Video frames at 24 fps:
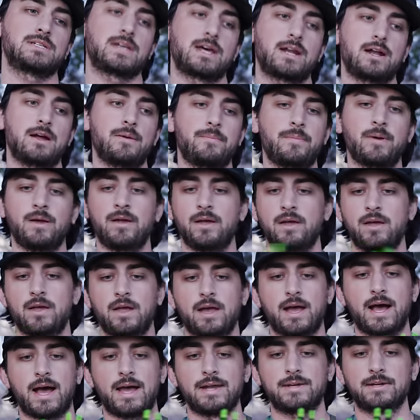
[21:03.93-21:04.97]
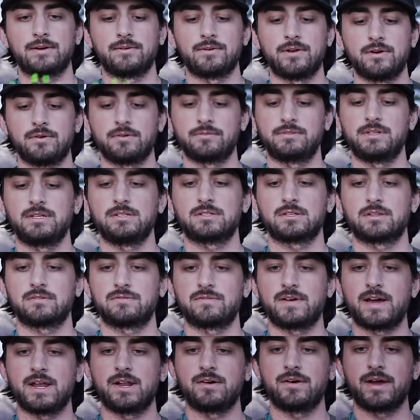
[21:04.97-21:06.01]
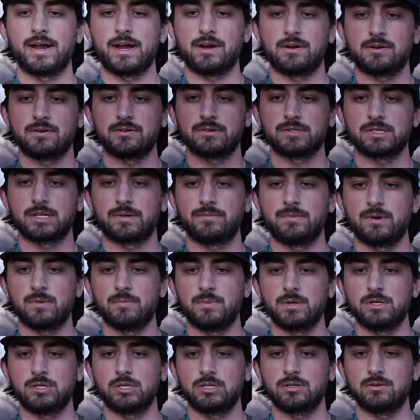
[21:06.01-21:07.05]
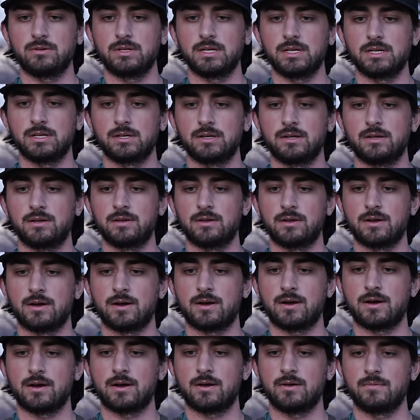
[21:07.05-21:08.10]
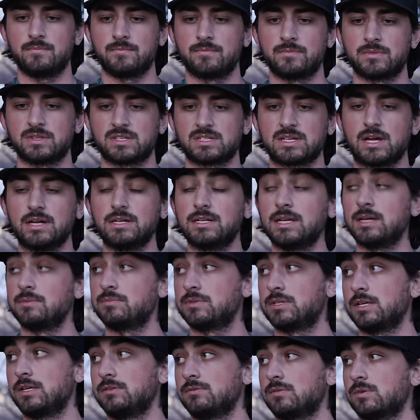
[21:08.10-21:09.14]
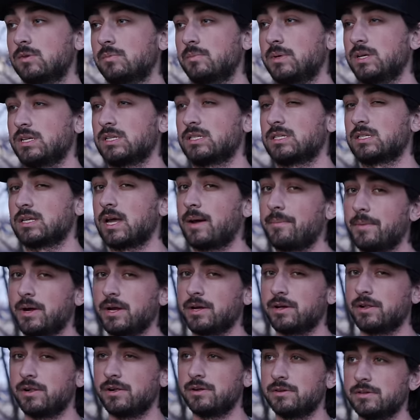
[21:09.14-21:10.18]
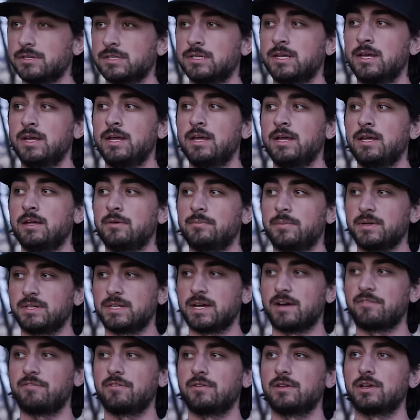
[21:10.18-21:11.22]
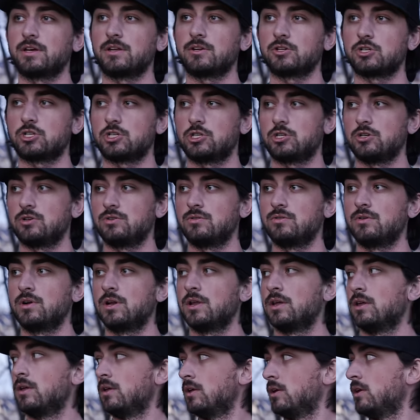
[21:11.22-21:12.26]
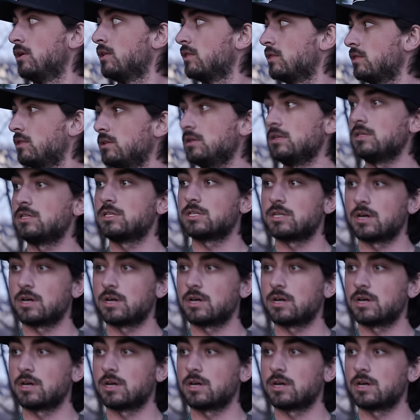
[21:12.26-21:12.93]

setup. I don't know if these are the final arrows I'm going to be shooting. Sight tape seems to be semi-close, but definitely going to shoot these